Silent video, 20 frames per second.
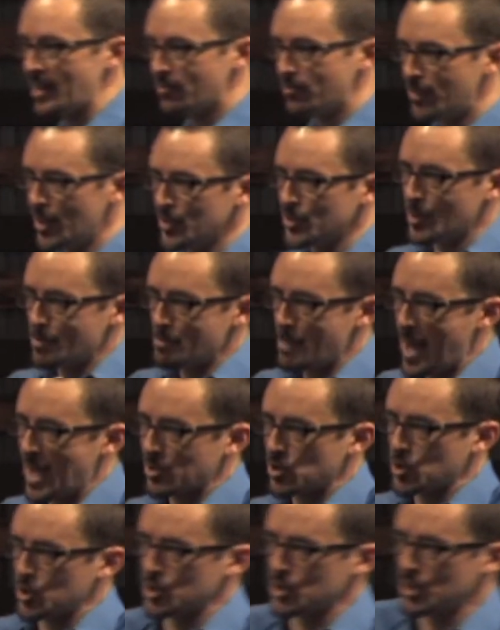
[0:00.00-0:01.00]
and I felt the
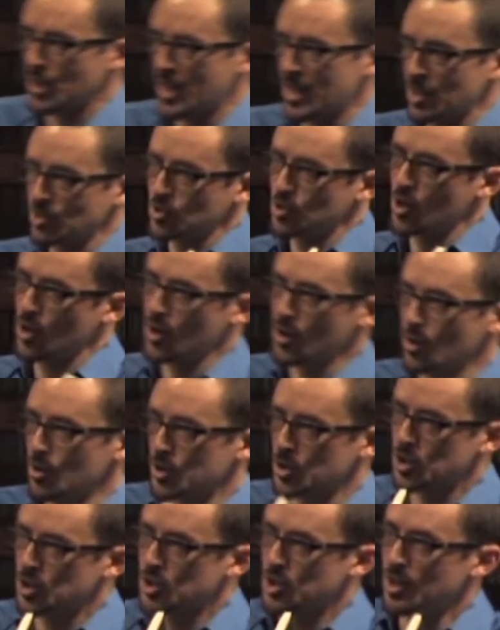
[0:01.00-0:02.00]
mattress kind of turn
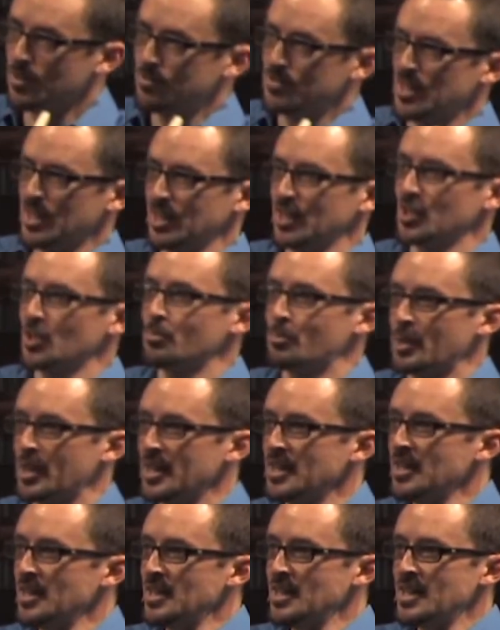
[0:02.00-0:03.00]
or shift a little
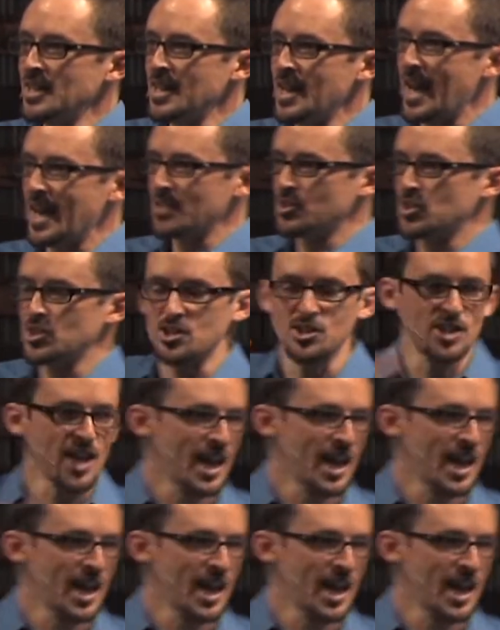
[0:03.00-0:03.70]
bit as he